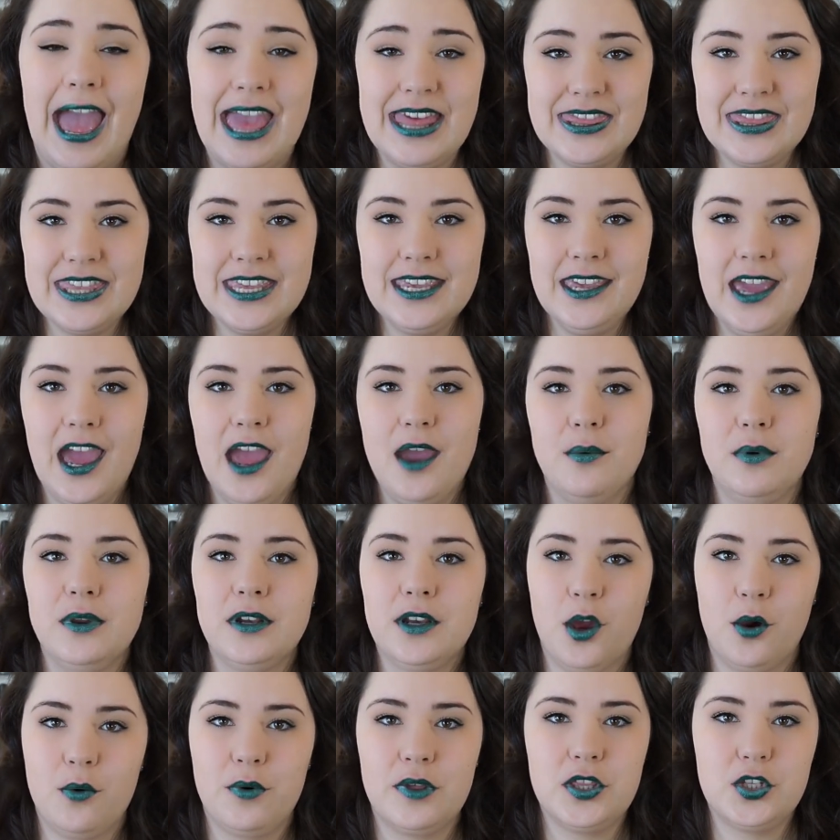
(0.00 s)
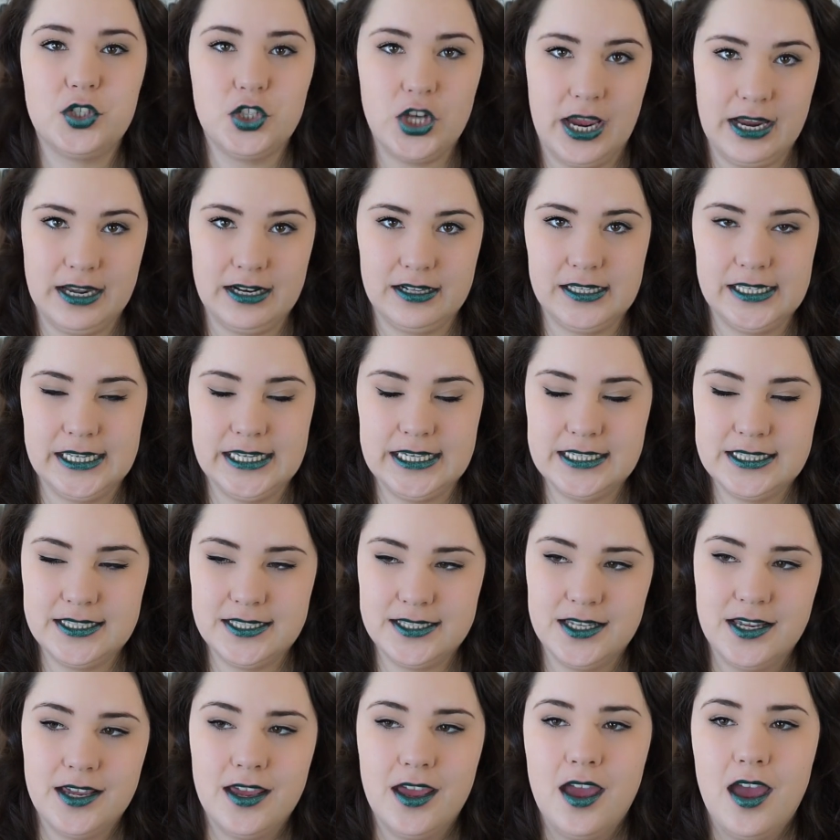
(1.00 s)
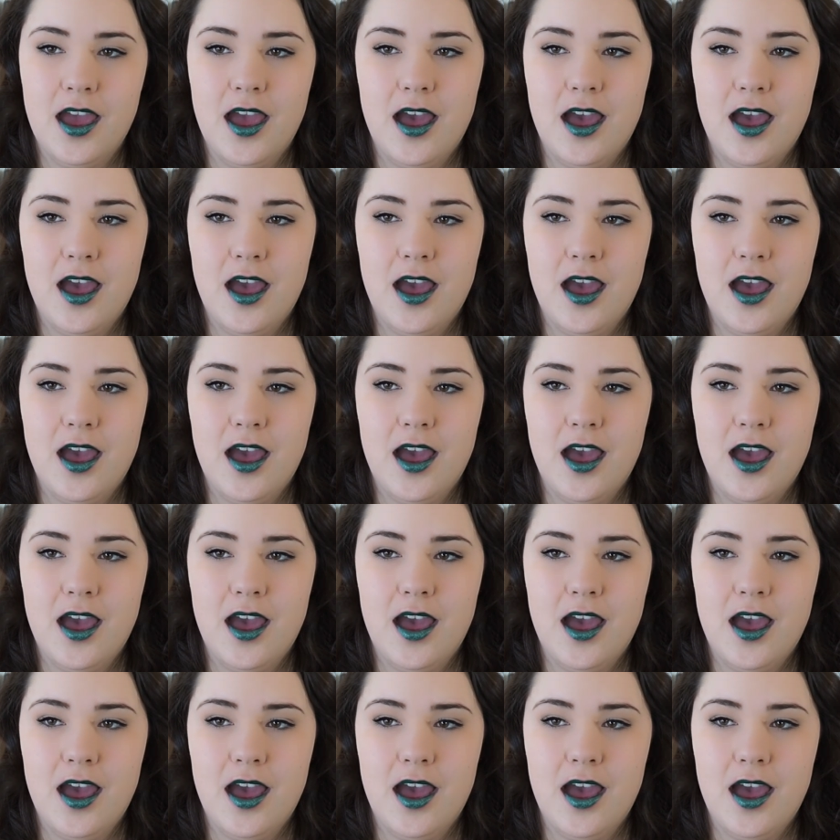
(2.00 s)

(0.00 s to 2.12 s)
I think I would go with China Glaze.